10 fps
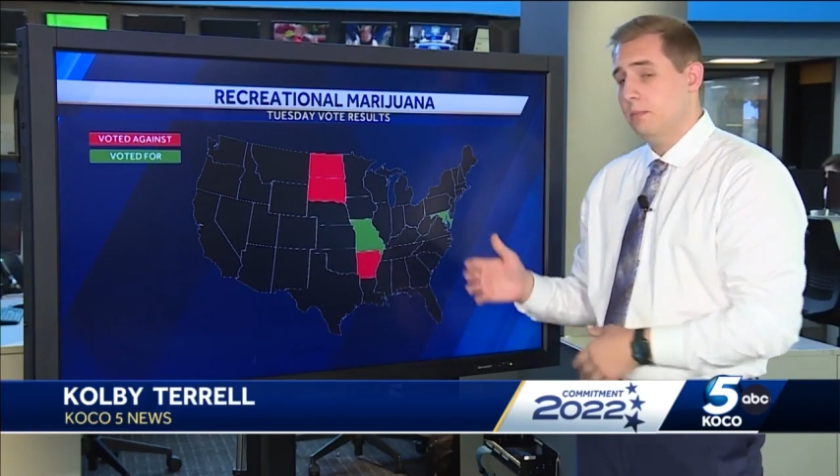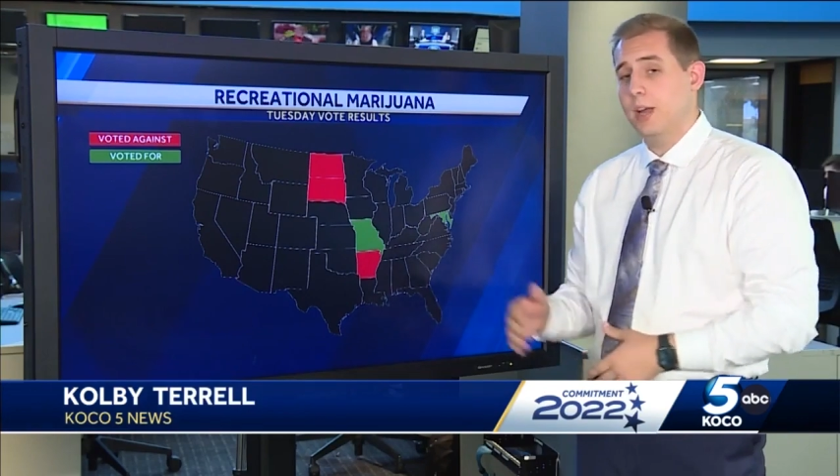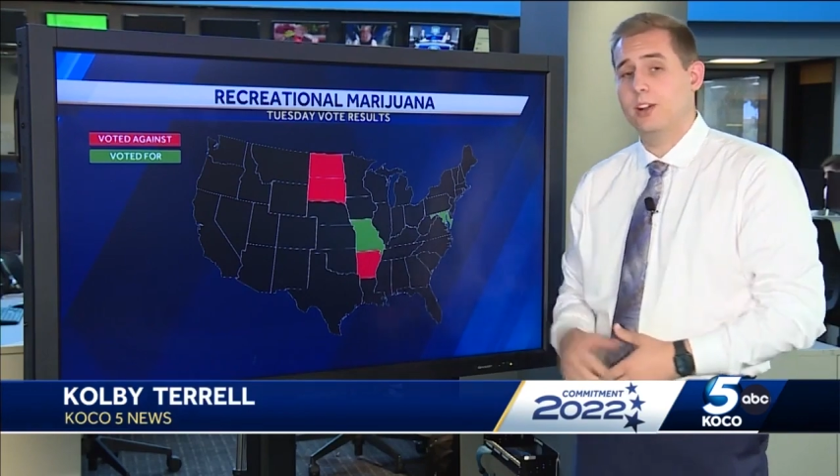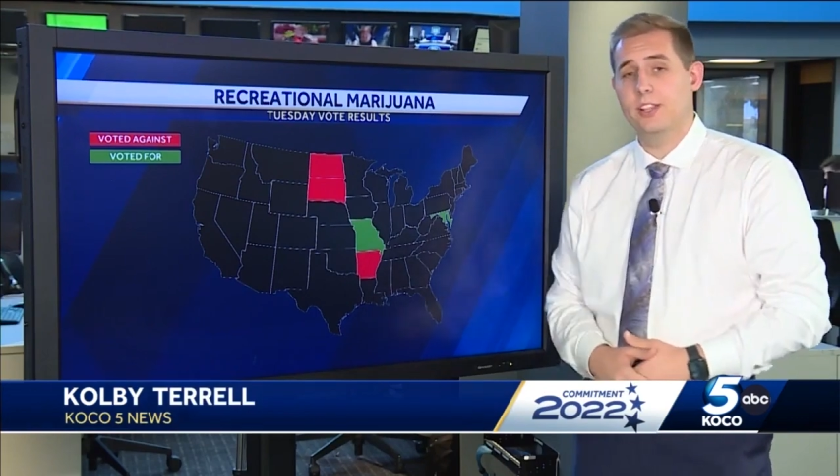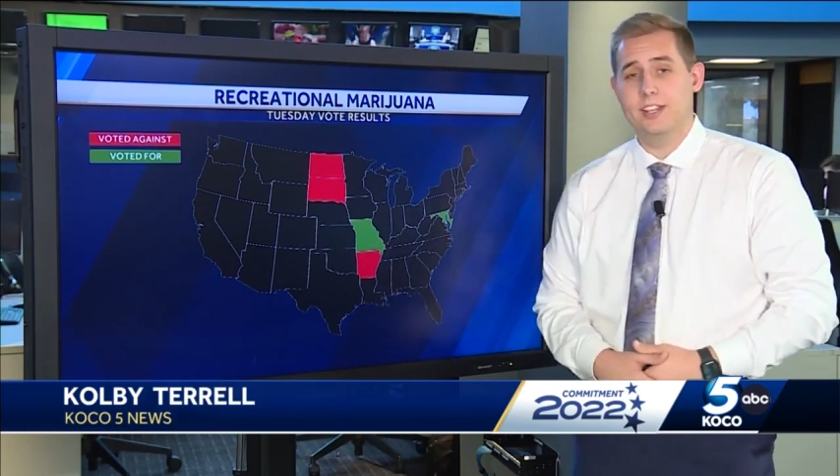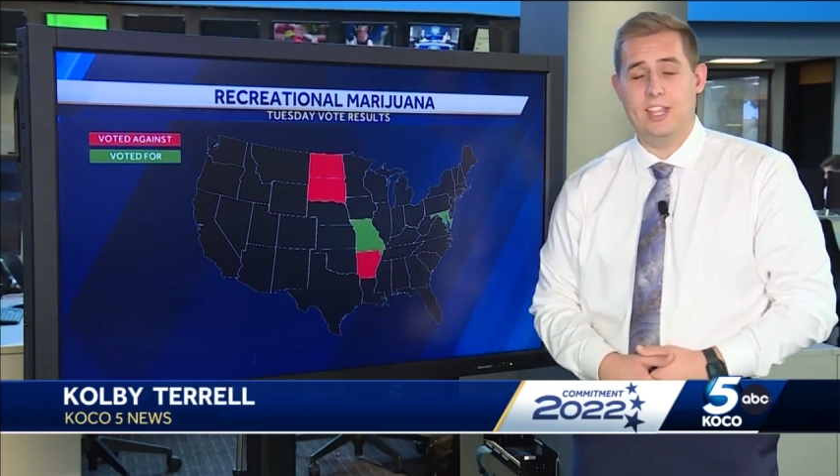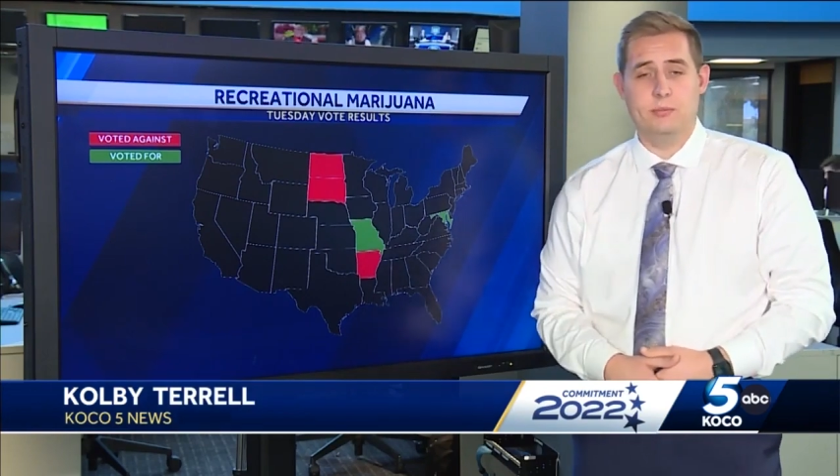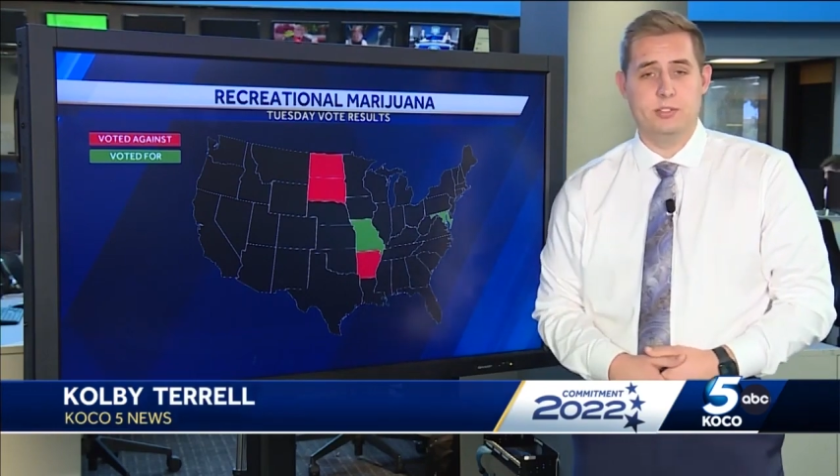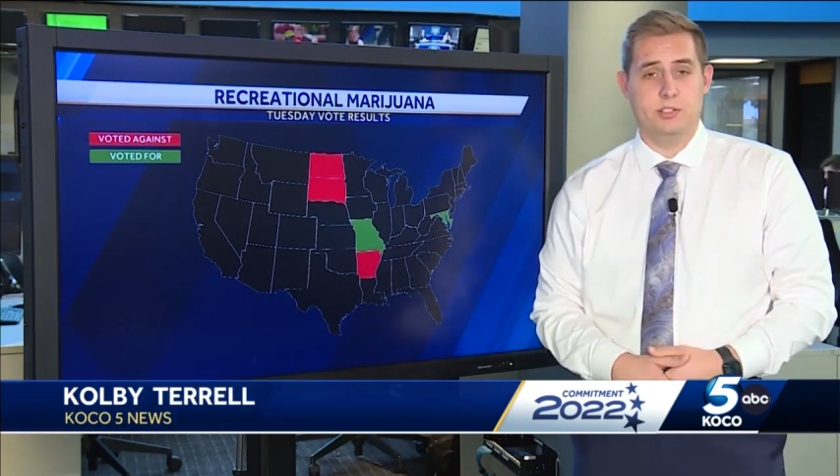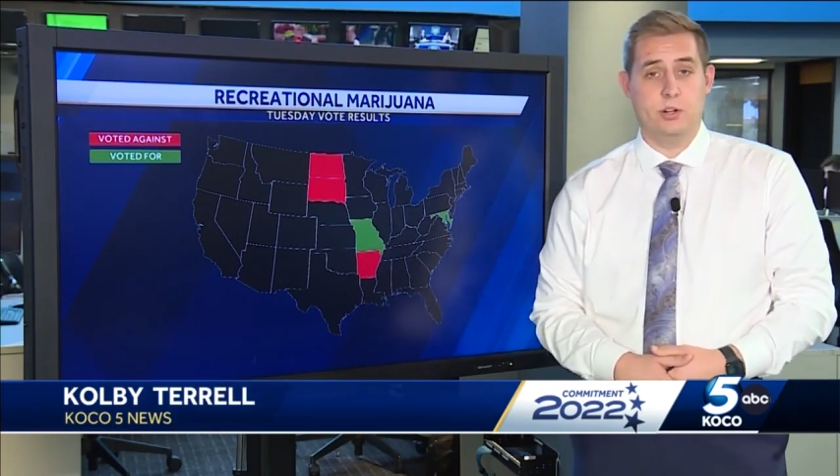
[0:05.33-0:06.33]
Maryland
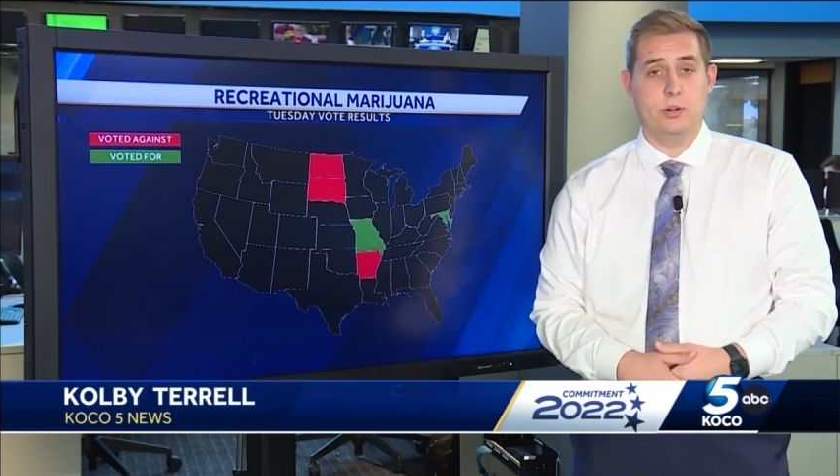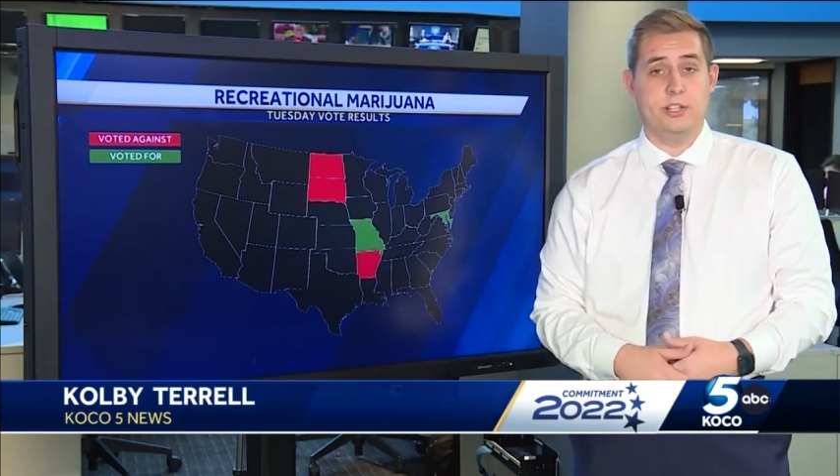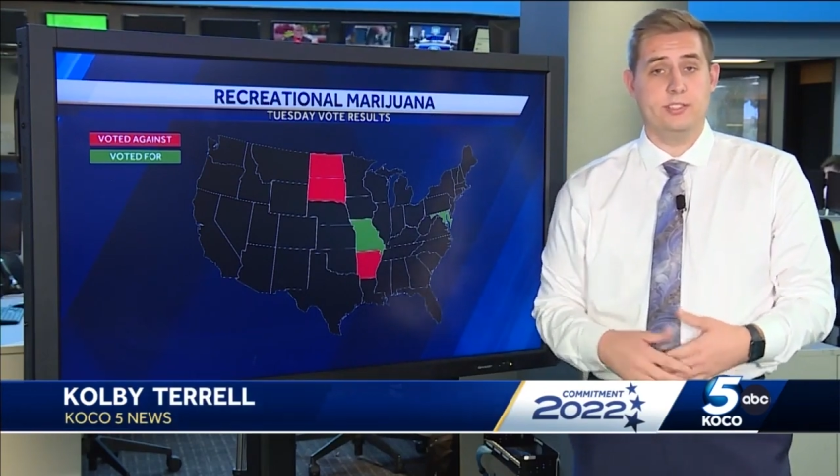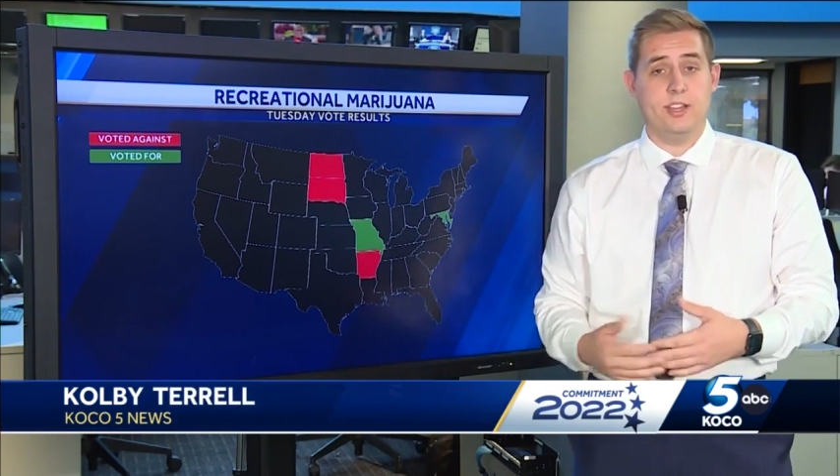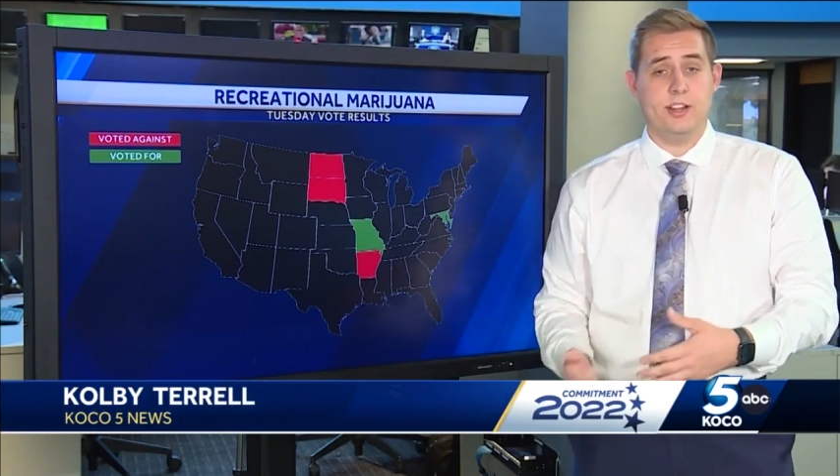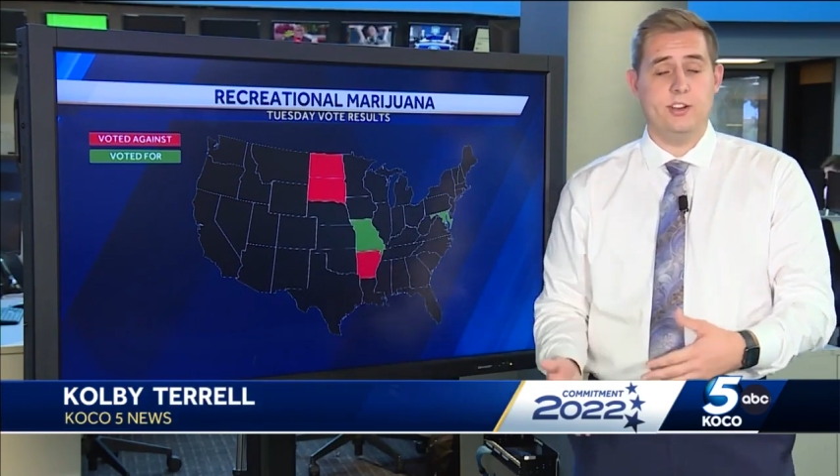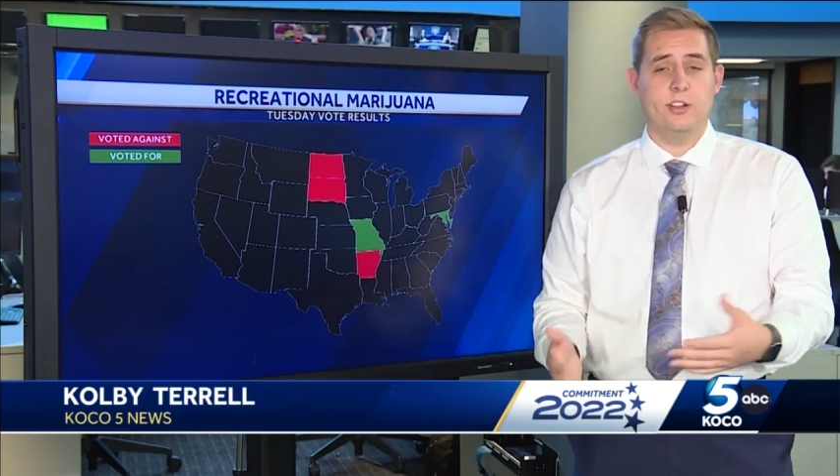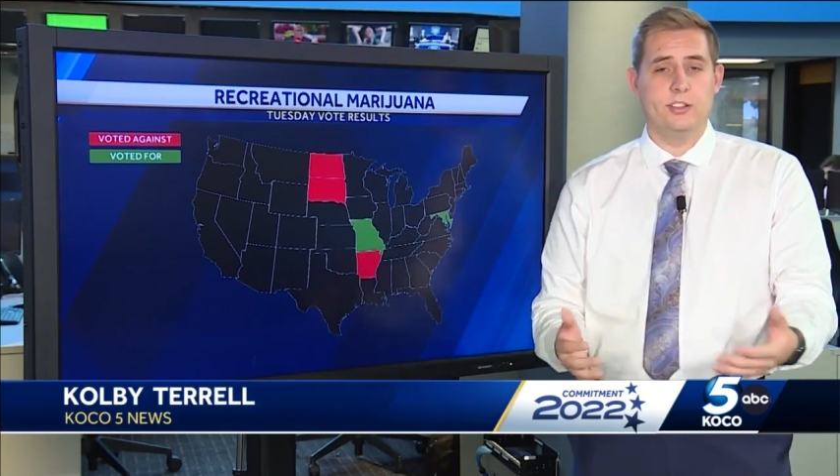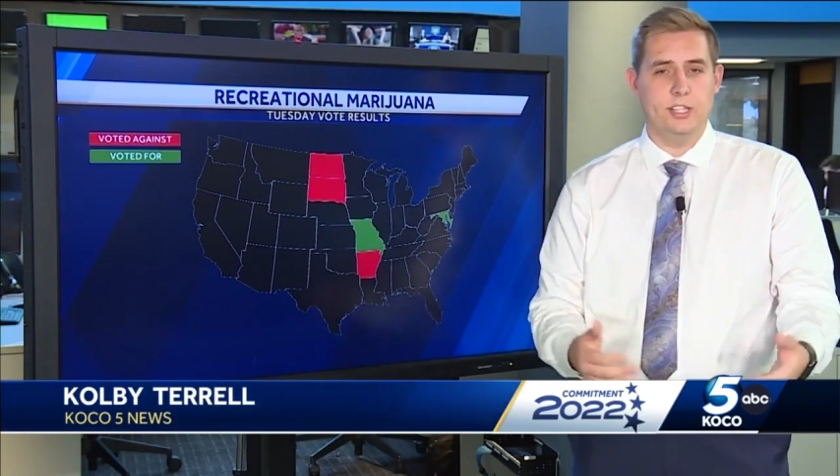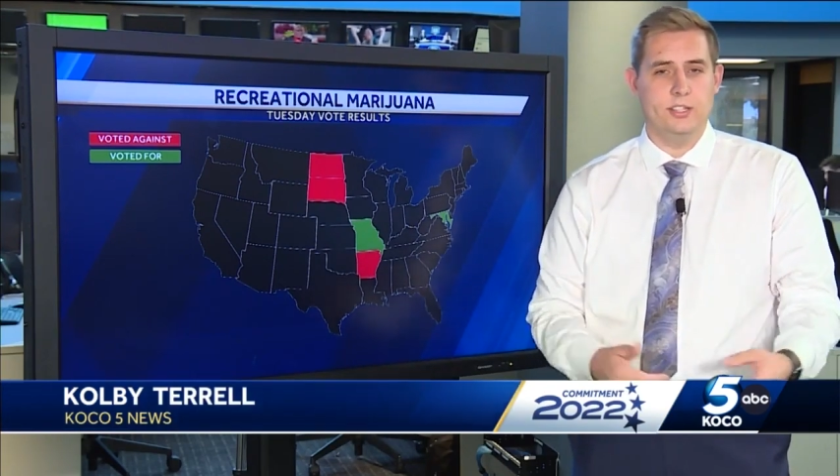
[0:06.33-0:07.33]
and Missouri, decided
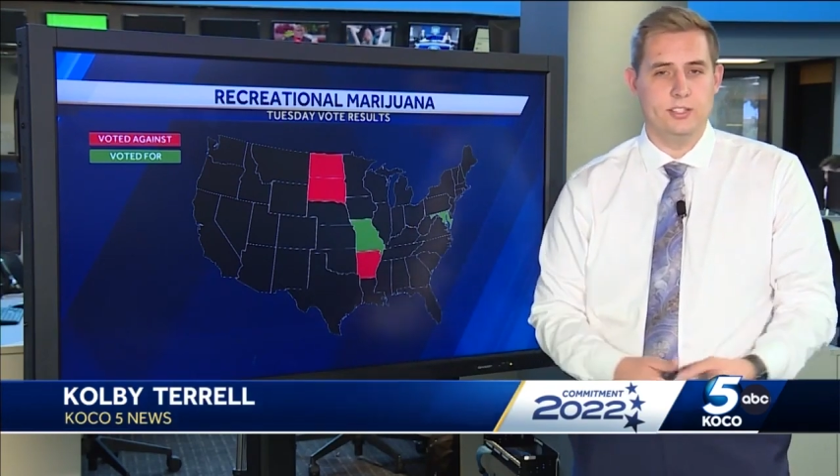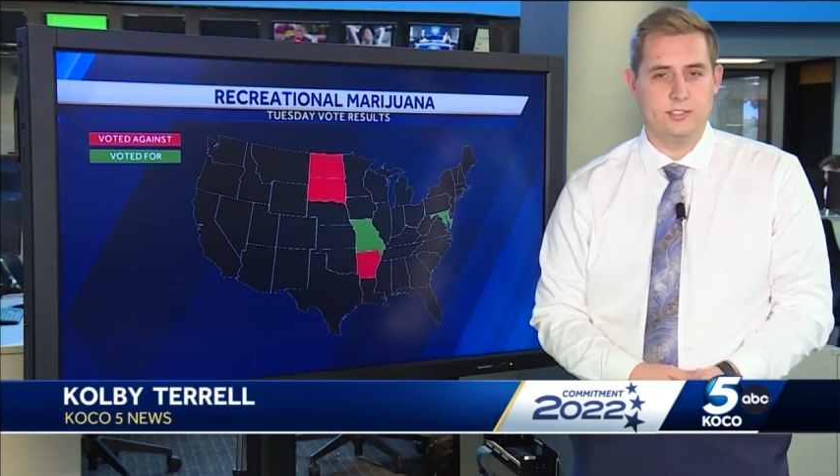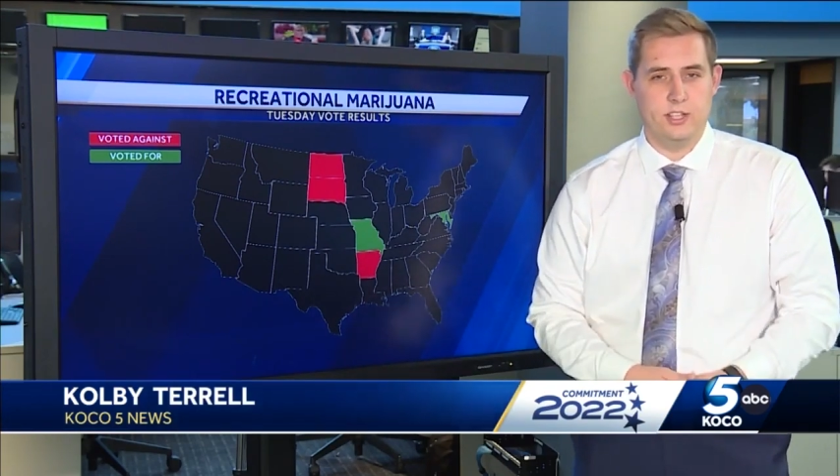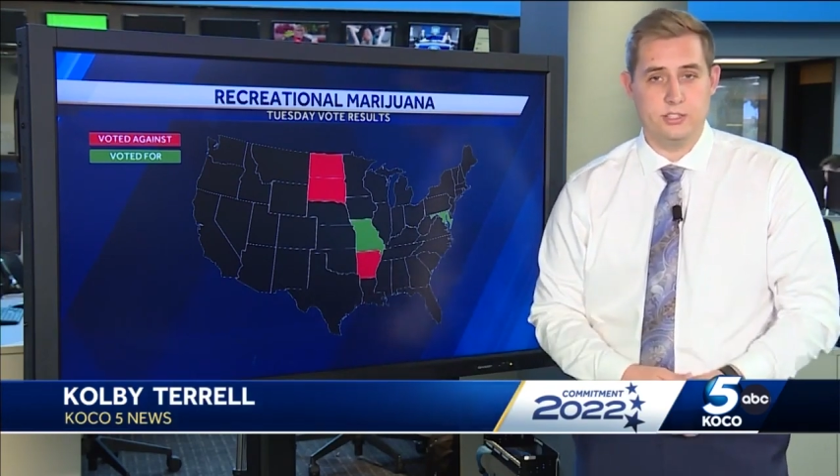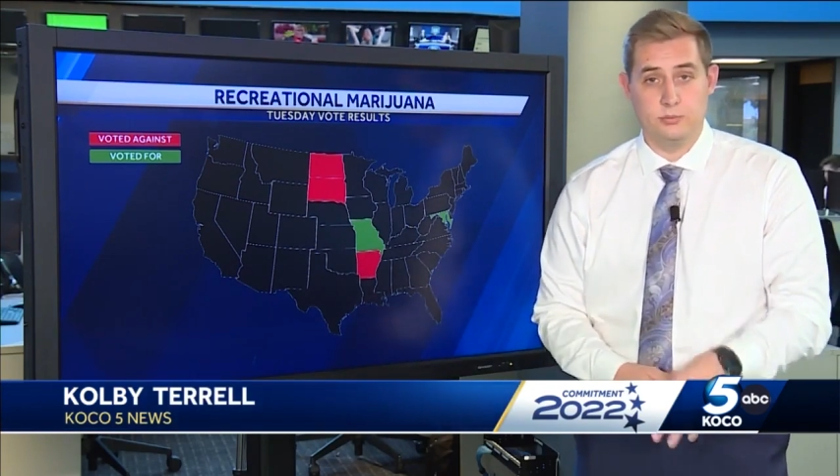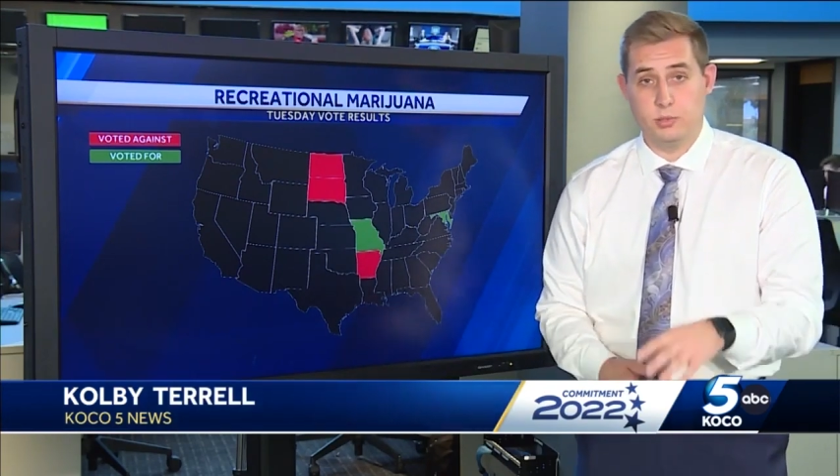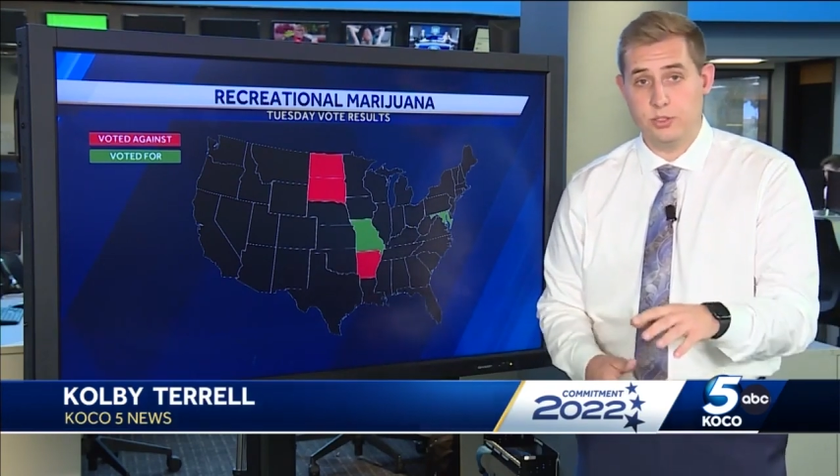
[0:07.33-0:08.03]
on legalization,